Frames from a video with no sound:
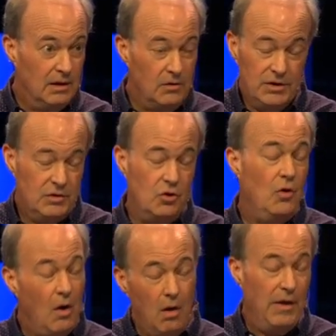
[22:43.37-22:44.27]
He'll just
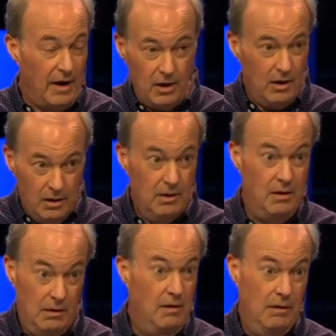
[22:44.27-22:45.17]
crawl there,
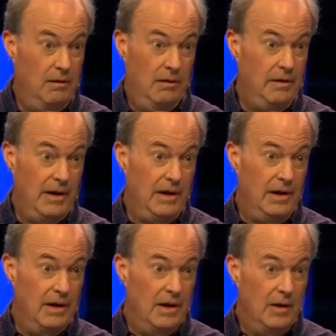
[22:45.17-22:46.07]
okay?